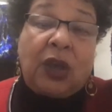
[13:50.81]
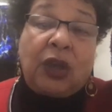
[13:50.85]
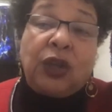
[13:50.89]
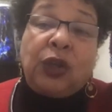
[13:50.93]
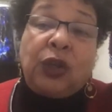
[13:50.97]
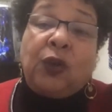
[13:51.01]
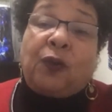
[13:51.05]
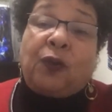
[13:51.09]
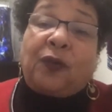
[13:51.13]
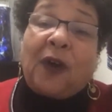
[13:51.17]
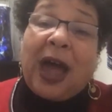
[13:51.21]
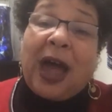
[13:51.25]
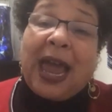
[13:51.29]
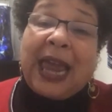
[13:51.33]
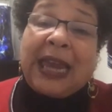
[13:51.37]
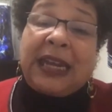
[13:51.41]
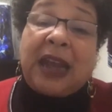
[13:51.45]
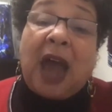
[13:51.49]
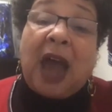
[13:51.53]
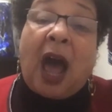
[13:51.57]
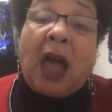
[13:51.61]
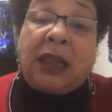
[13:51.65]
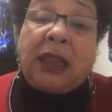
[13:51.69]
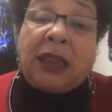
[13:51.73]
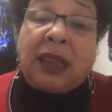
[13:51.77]
you find
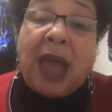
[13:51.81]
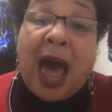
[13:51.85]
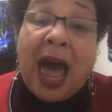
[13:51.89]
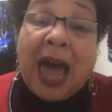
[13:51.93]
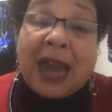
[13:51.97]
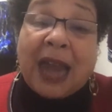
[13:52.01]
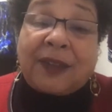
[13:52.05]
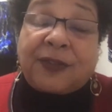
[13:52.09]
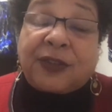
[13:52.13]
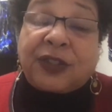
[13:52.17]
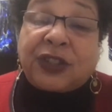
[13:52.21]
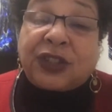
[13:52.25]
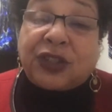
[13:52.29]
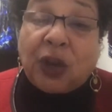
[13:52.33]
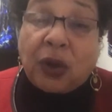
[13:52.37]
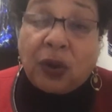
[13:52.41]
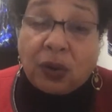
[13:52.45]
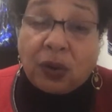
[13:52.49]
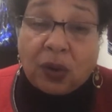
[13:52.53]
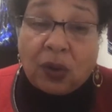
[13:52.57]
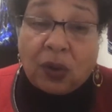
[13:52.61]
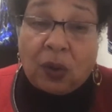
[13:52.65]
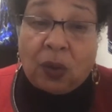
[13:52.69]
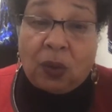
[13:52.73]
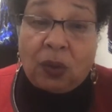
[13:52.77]
a lot of
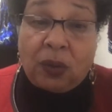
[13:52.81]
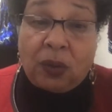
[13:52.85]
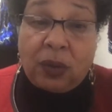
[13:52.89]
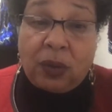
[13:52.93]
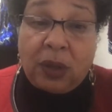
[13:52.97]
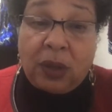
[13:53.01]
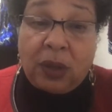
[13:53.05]
circle